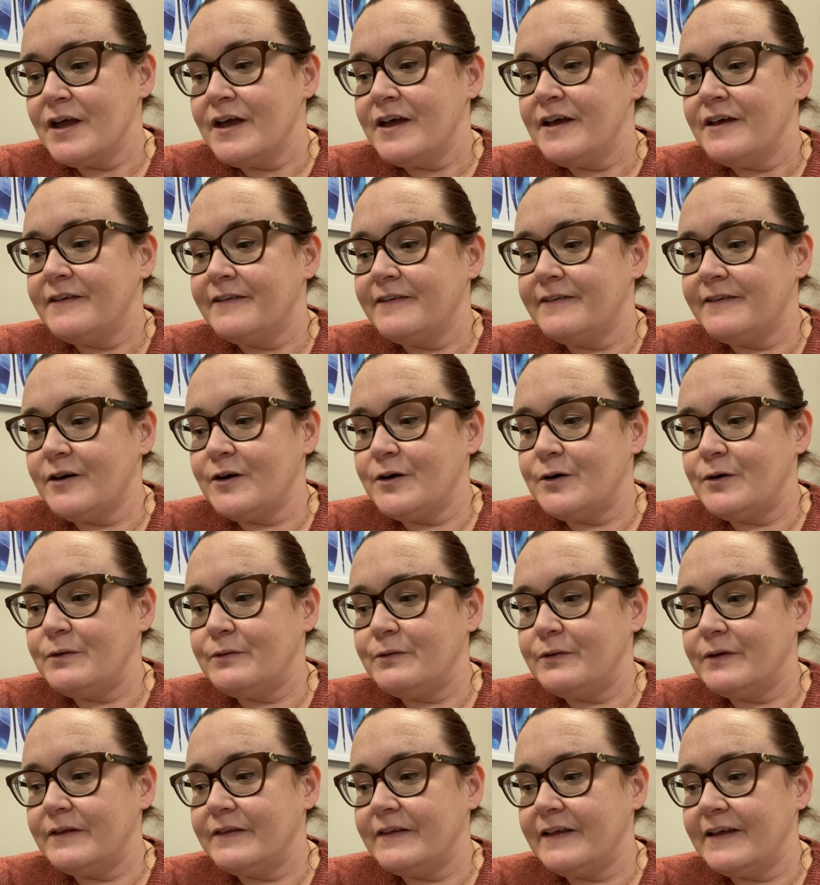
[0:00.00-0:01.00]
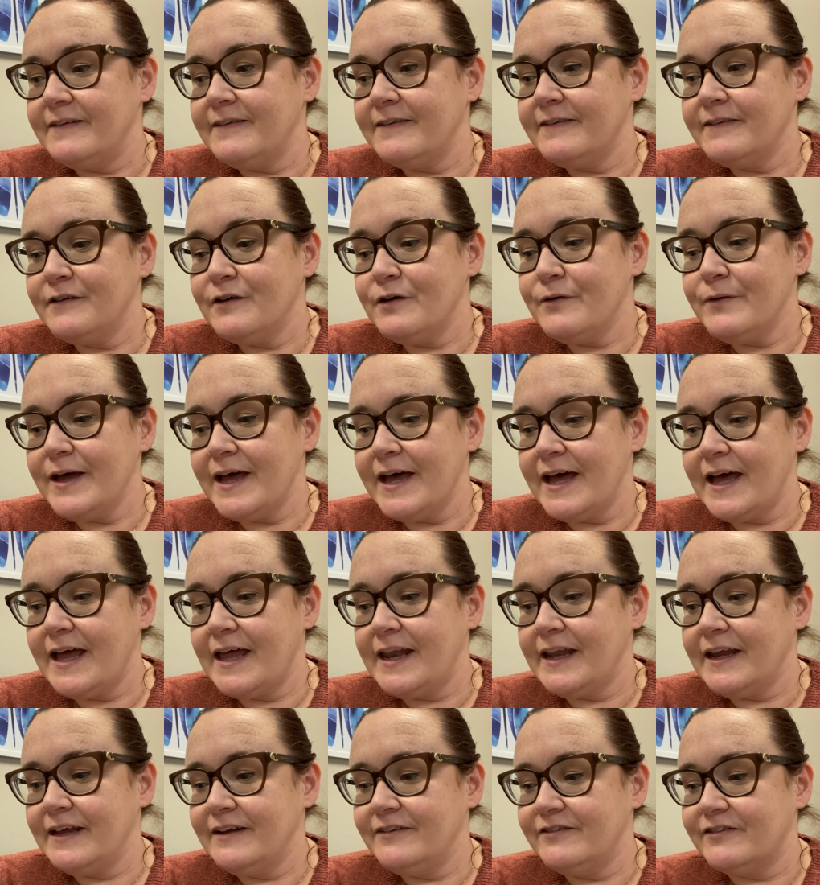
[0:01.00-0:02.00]
So let's go ahead
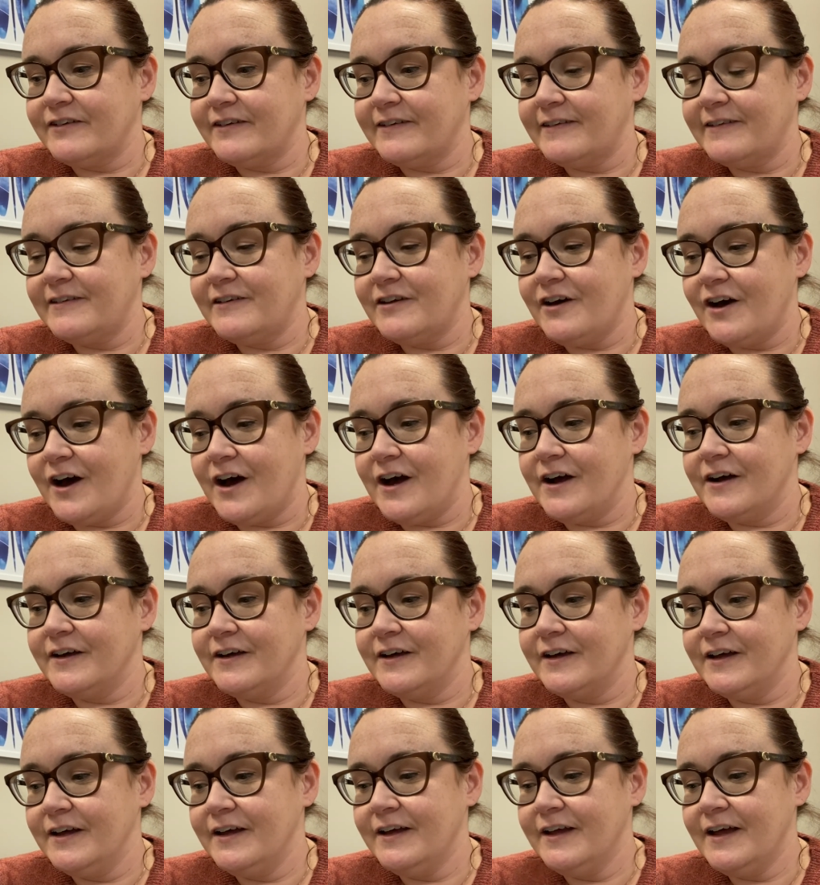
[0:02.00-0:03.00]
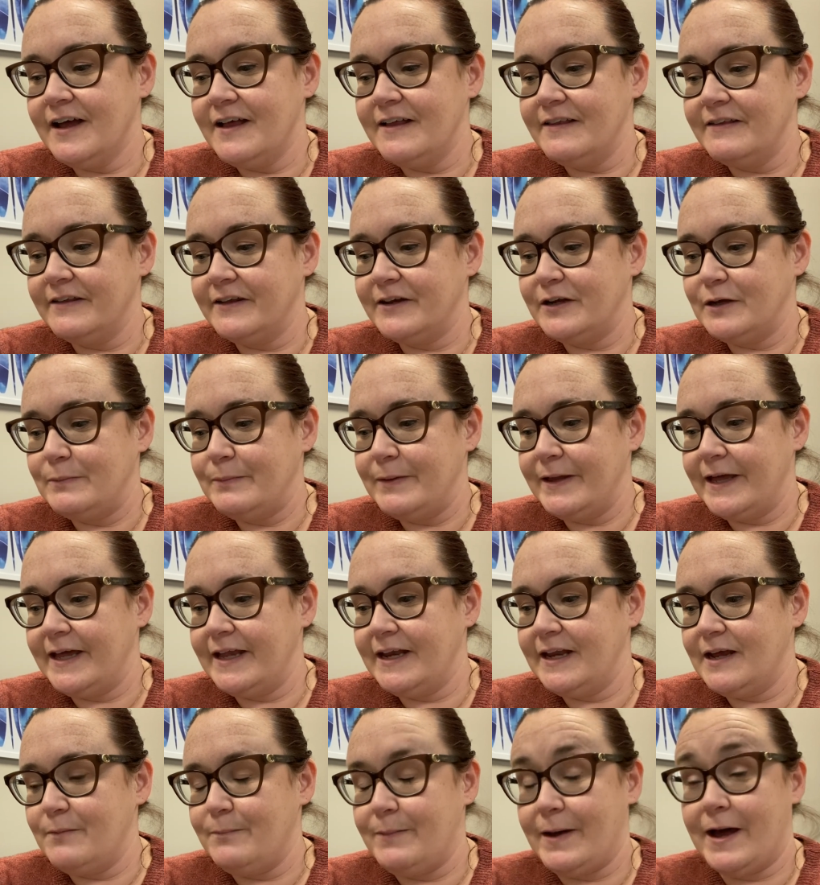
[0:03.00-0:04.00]
and just talk a little bit
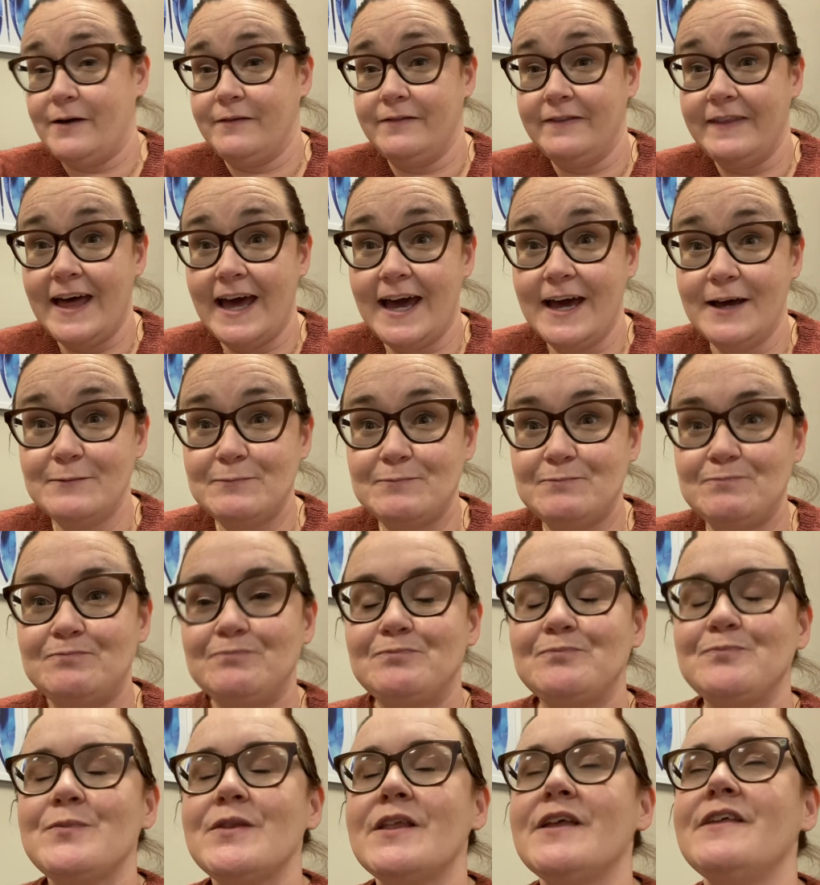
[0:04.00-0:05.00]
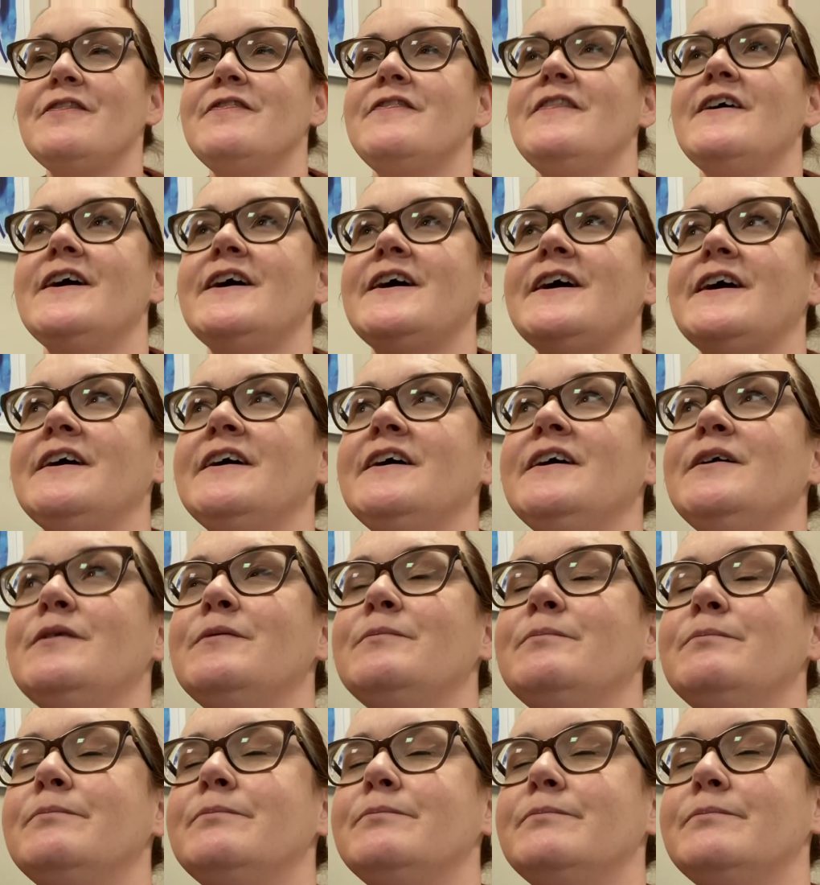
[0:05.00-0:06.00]
about that. The
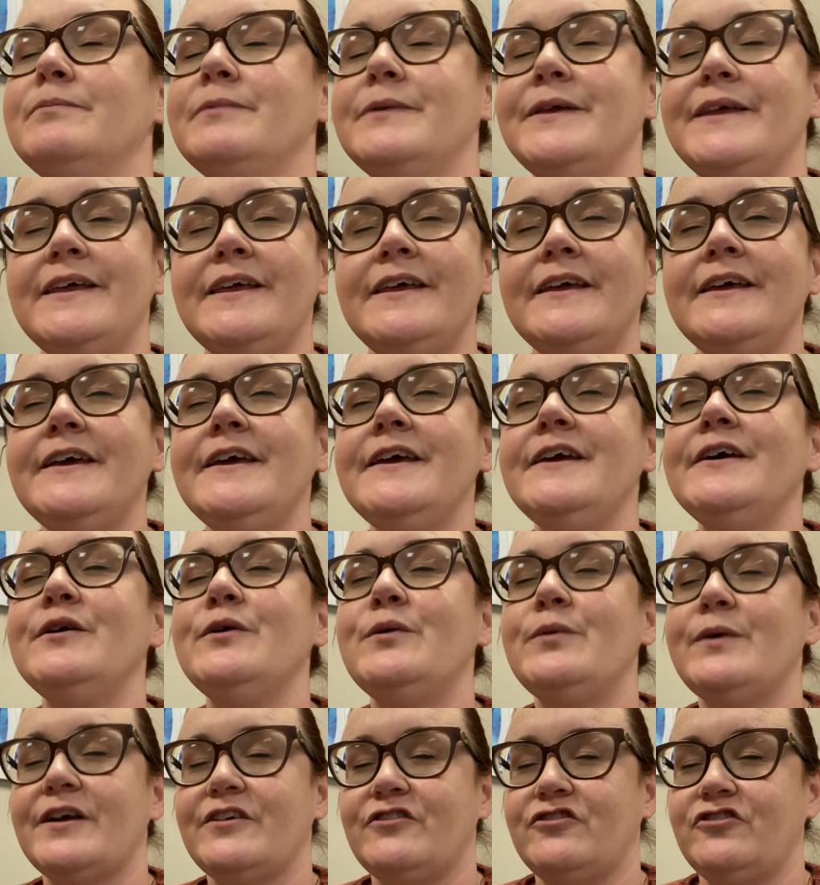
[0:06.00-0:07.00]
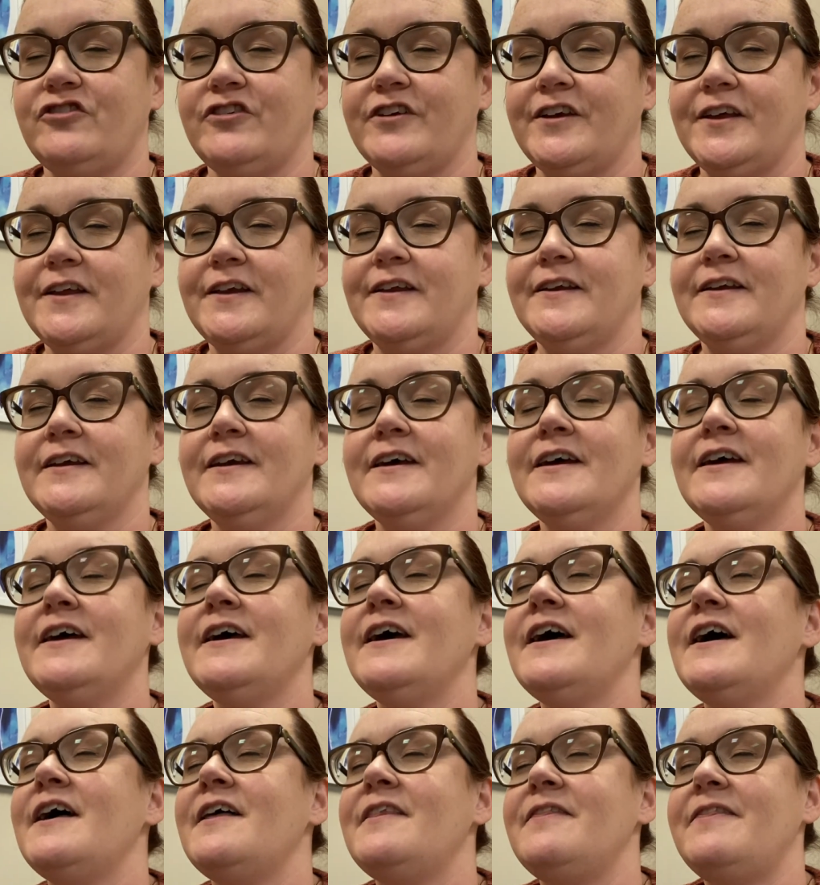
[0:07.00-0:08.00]
key question
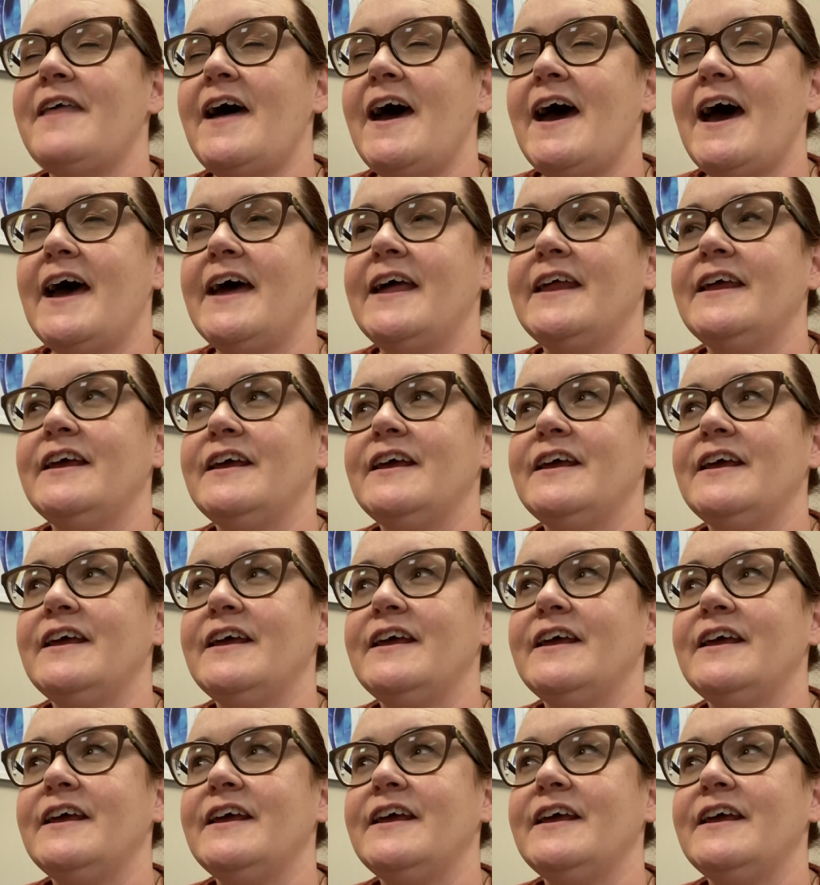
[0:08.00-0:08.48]
that